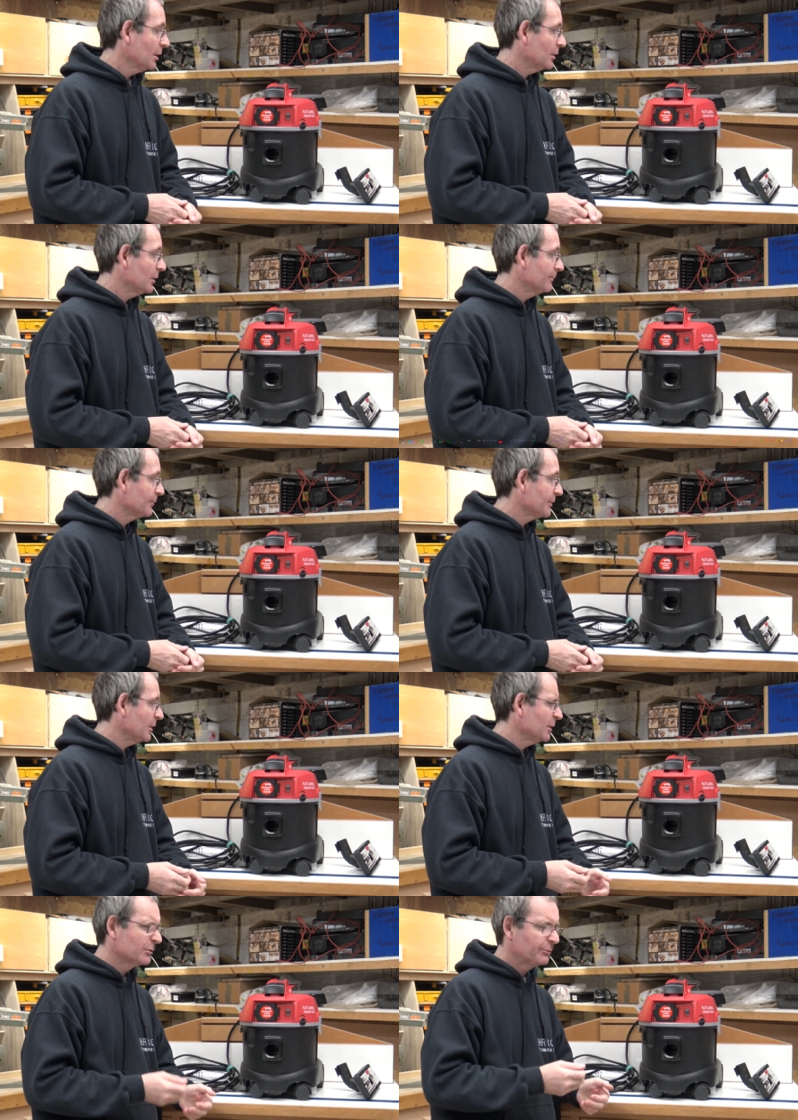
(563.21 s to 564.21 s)
um,
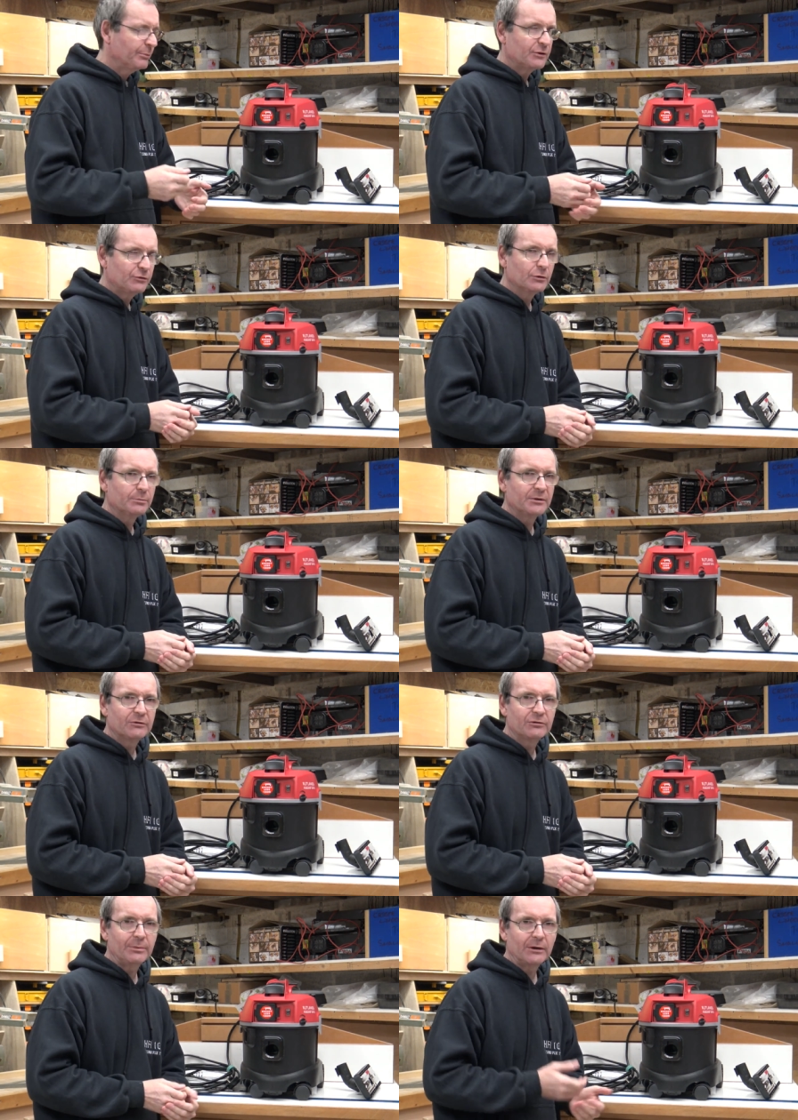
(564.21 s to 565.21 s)
I was a bit
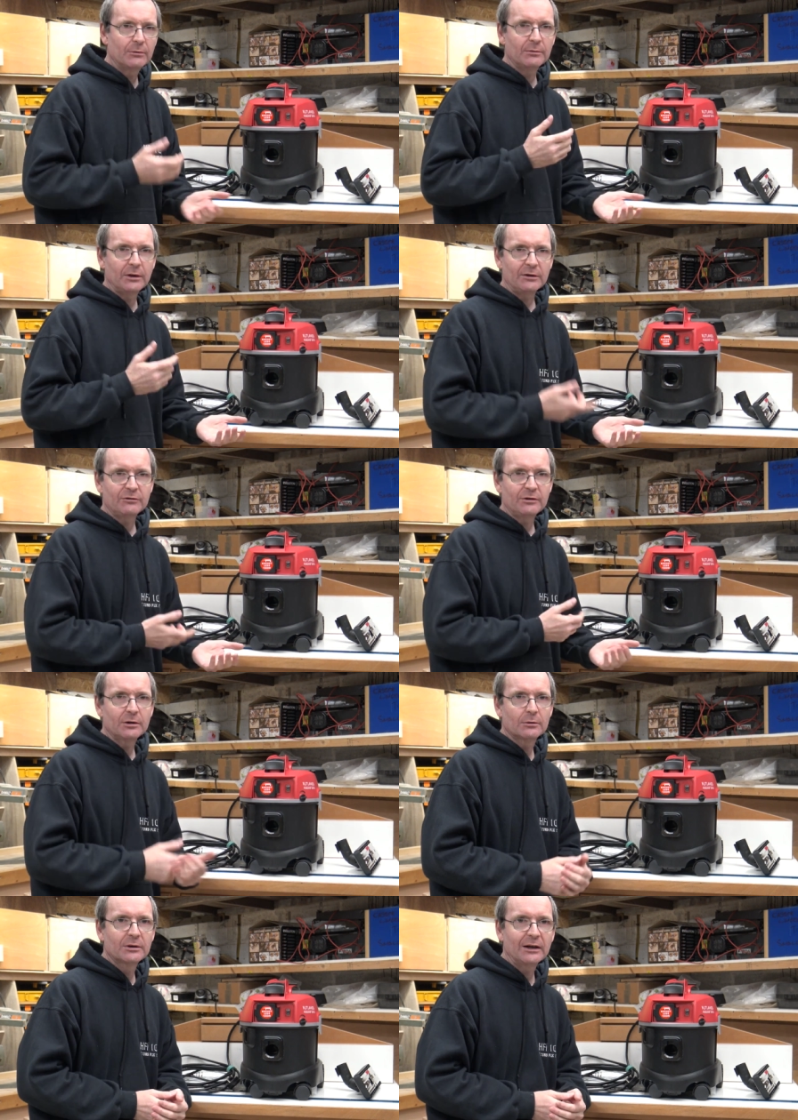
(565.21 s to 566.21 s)
dubious about actually
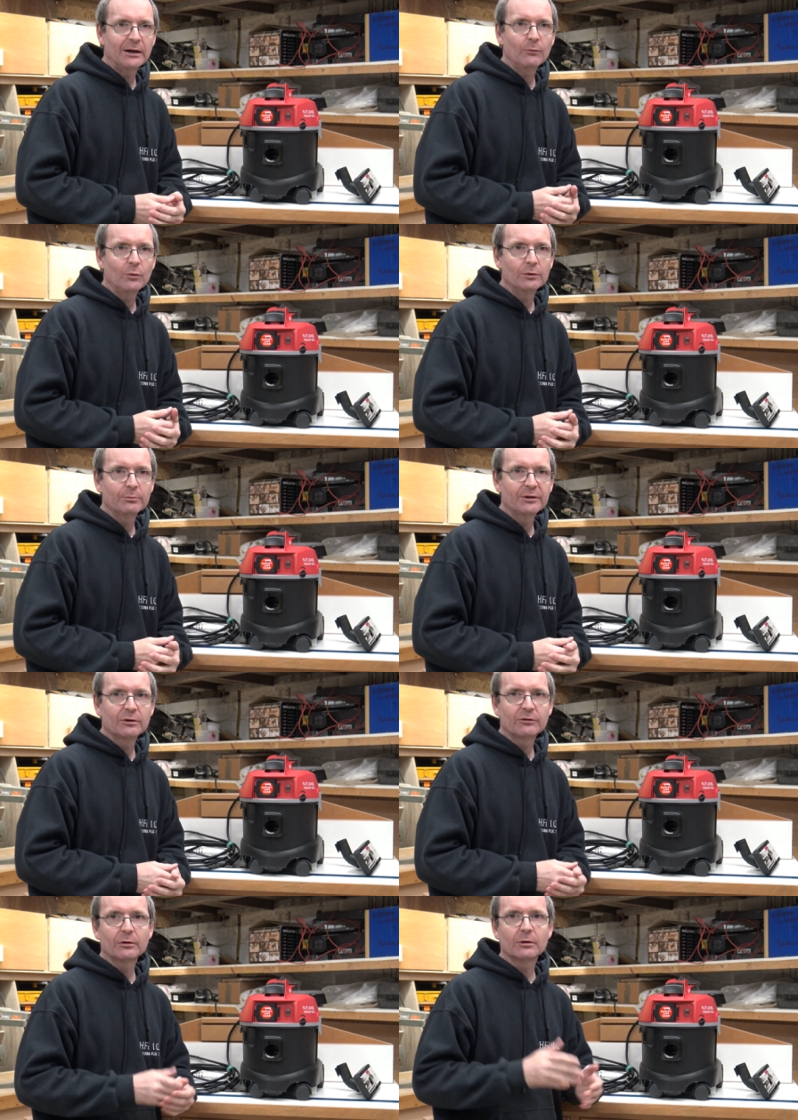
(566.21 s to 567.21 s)
going getting one
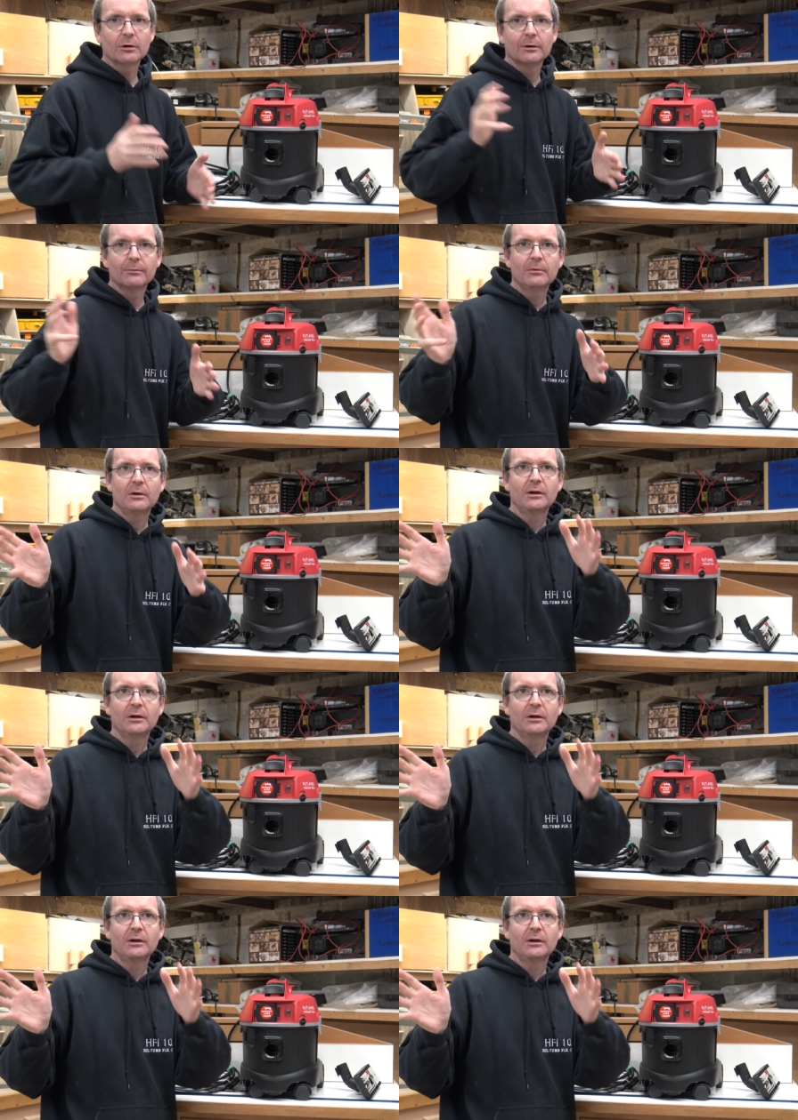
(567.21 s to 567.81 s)
because I got a